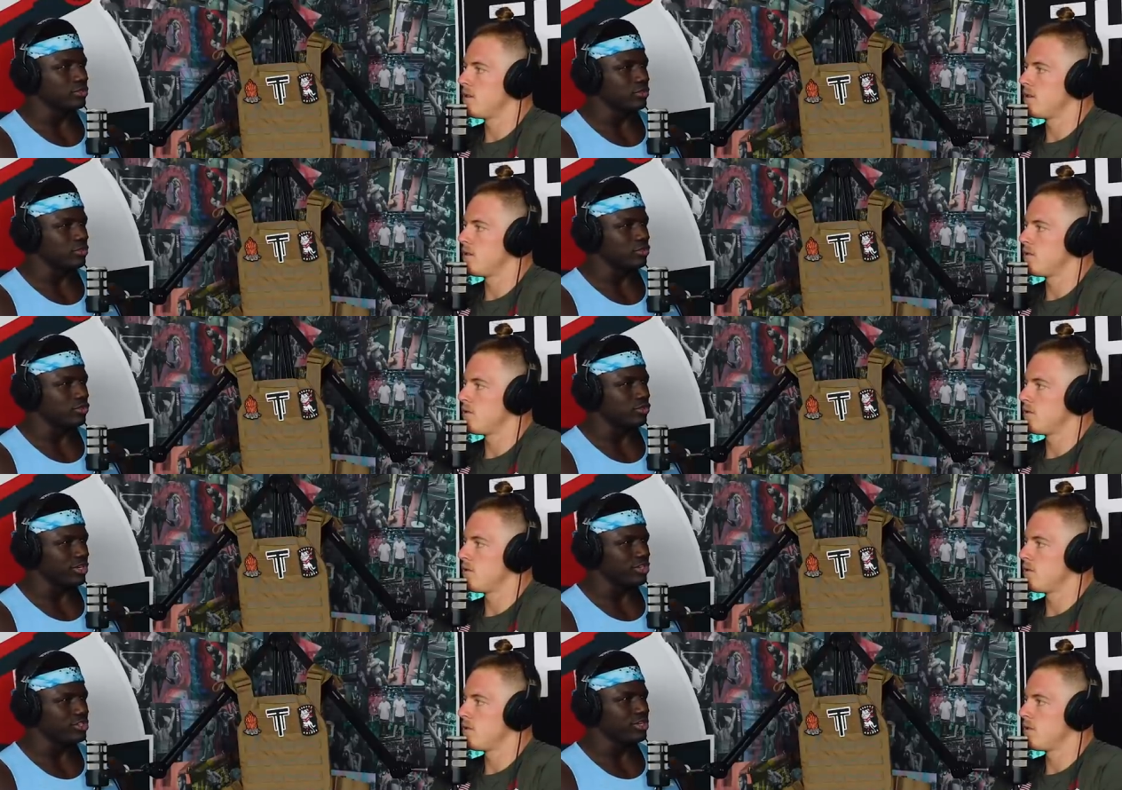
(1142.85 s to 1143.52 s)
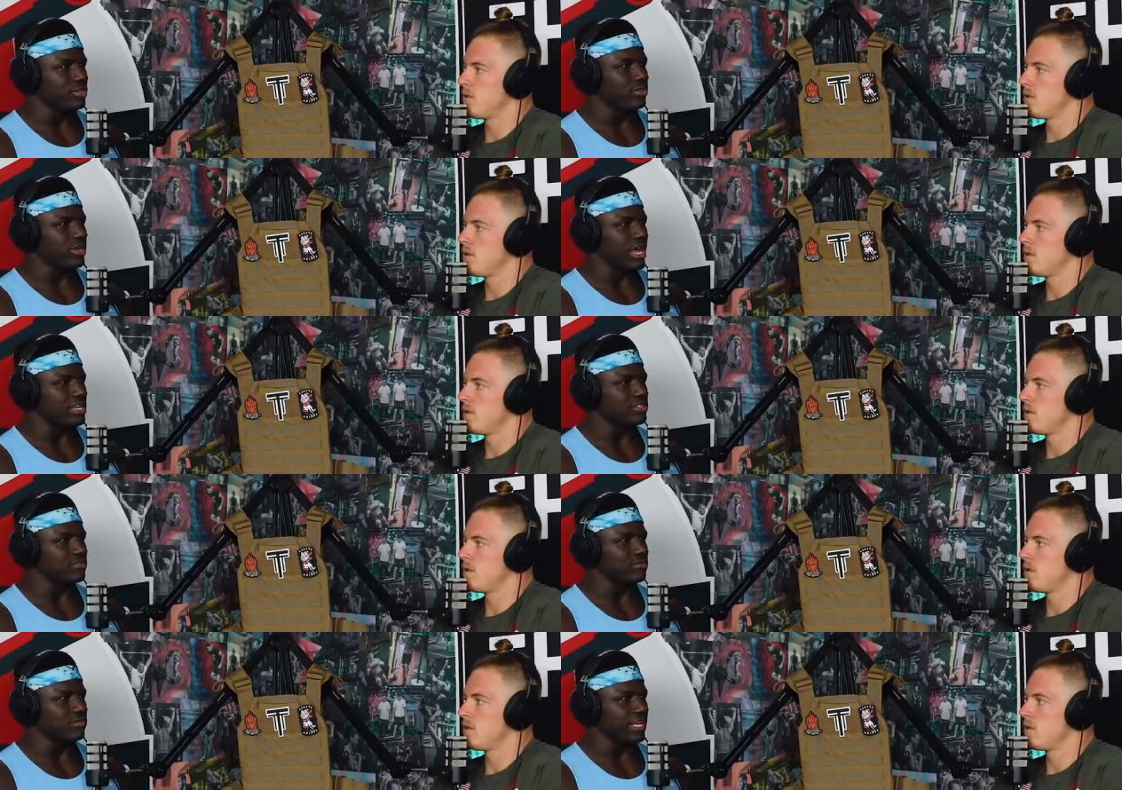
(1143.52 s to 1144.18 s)
Speaker 1: Nutrition
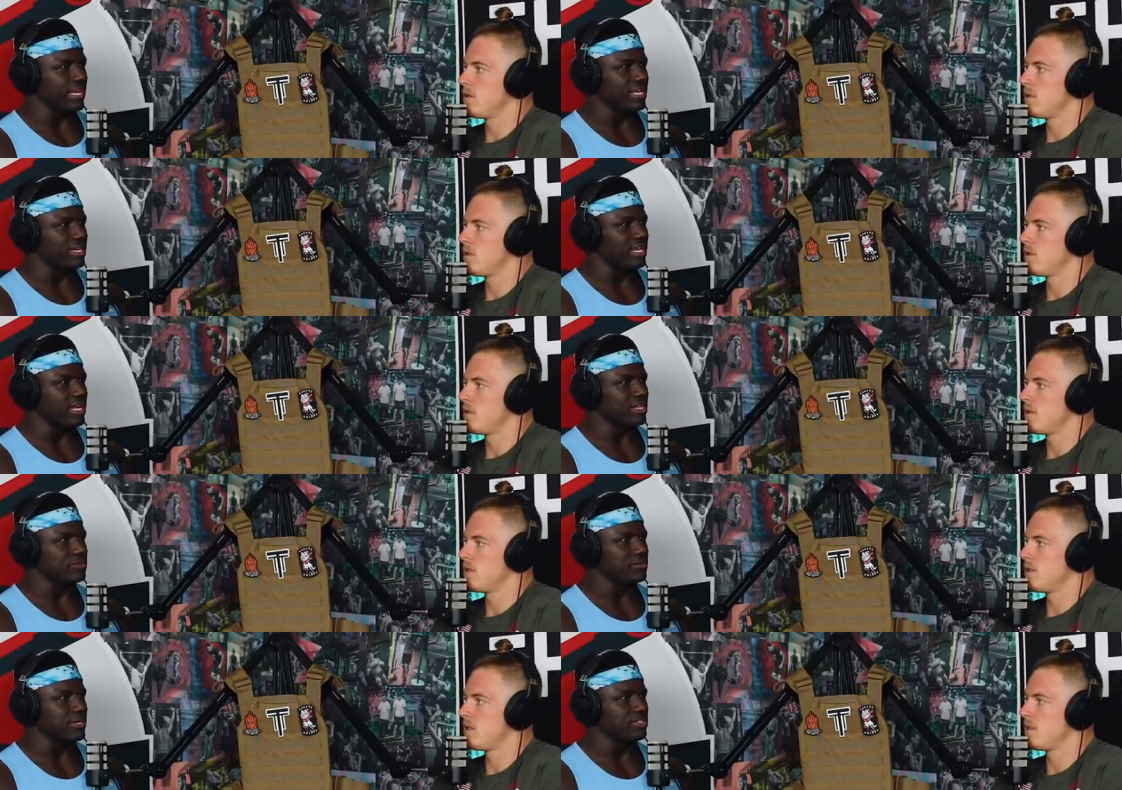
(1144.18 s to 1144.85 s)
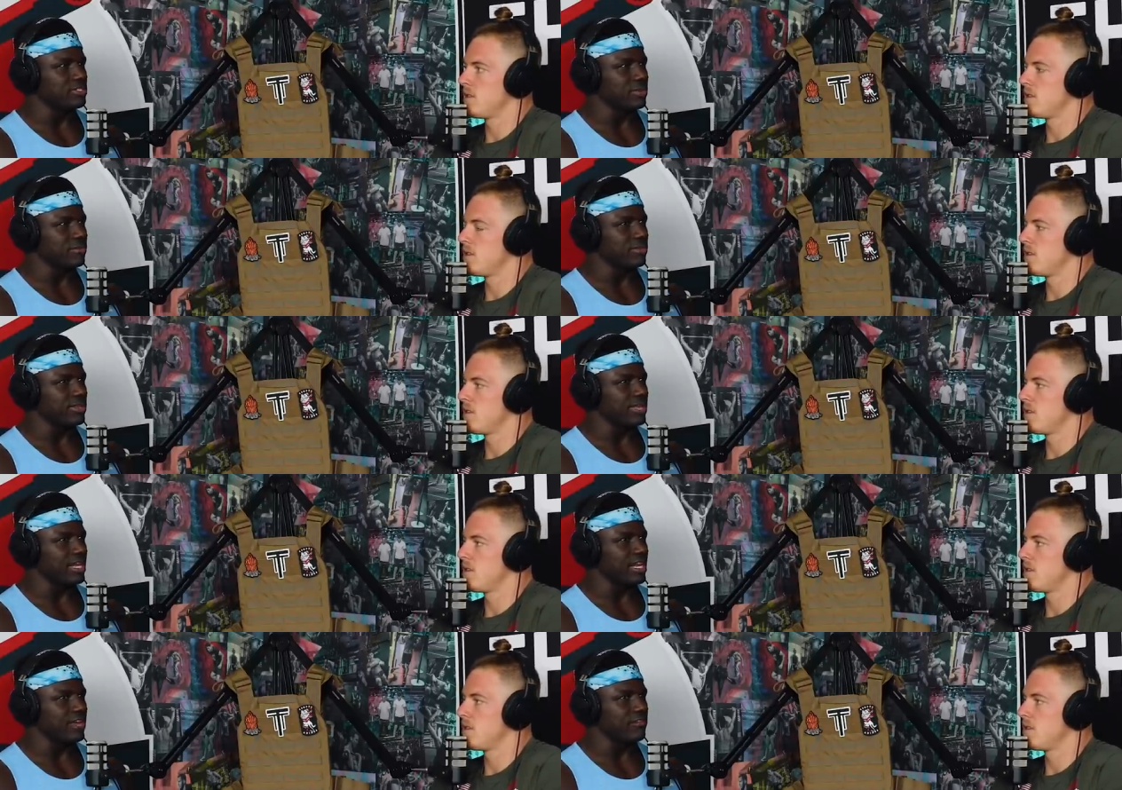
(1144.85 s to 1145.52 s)
as of late has been something
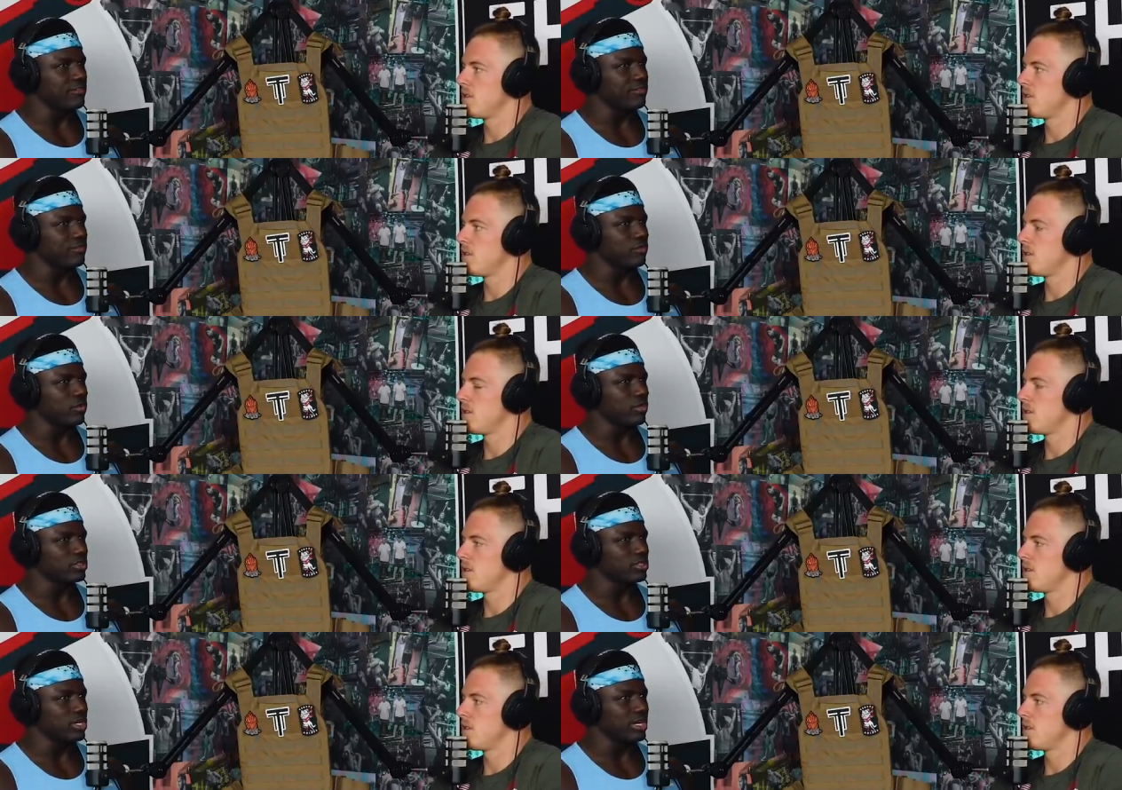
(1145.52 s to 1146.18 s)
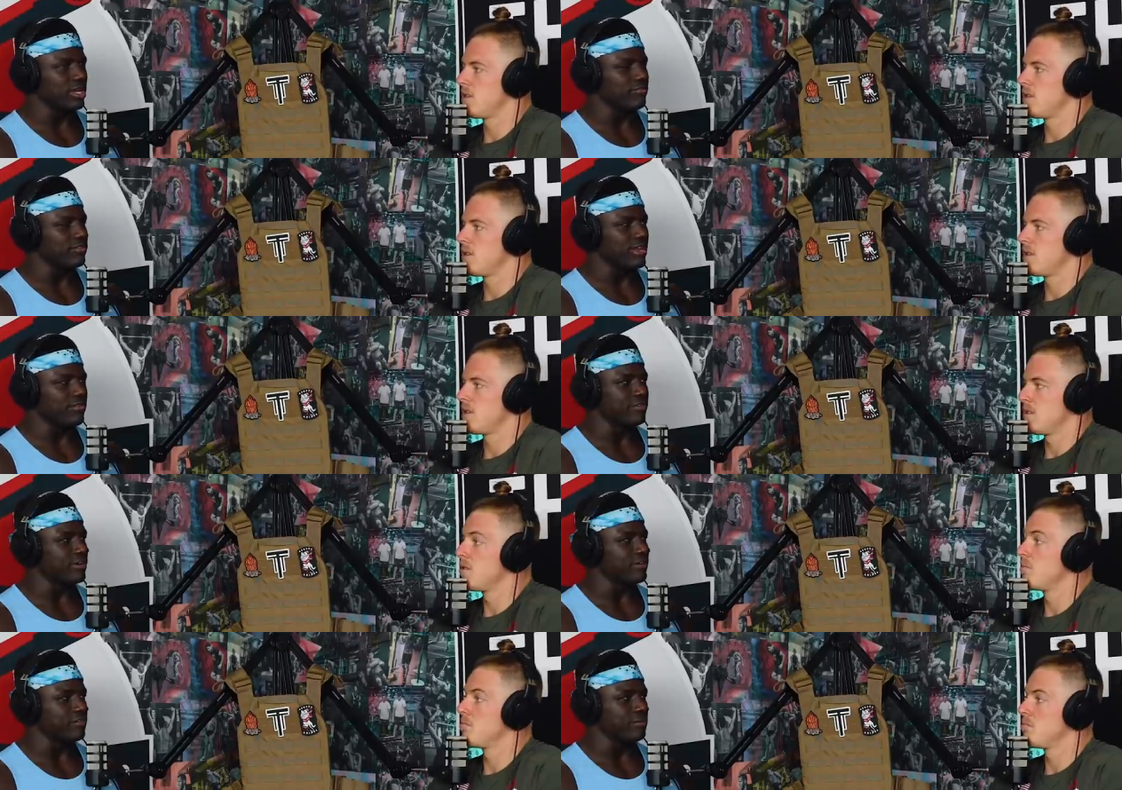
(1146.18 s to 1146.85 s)
that I've worked on. I've
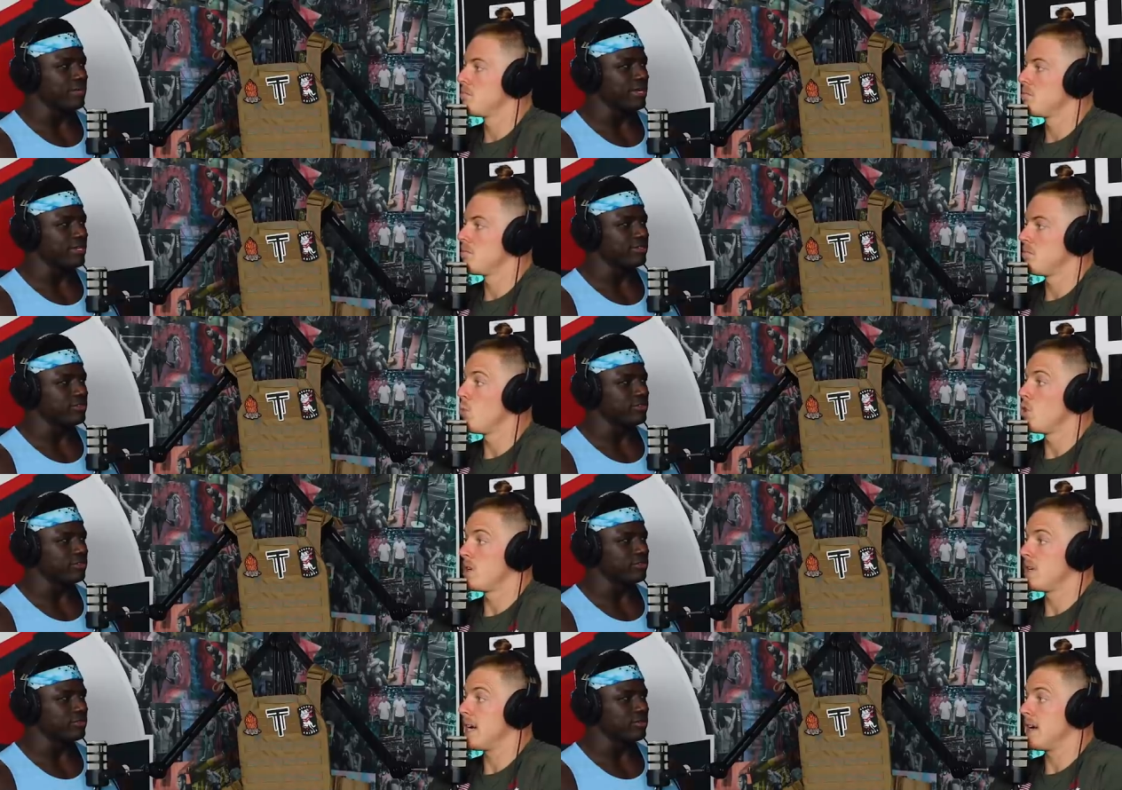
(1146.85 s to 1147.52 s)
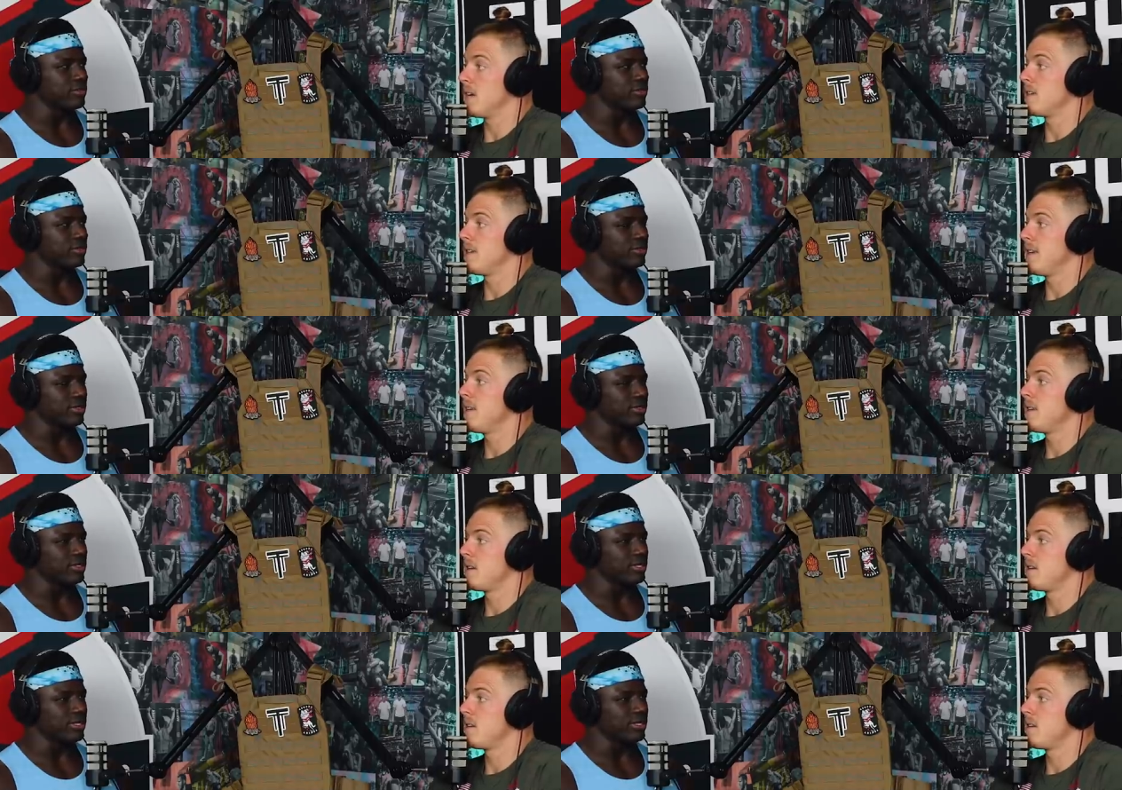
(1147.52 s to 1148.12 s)
never, ever paid
Speaker 2: more dialed in.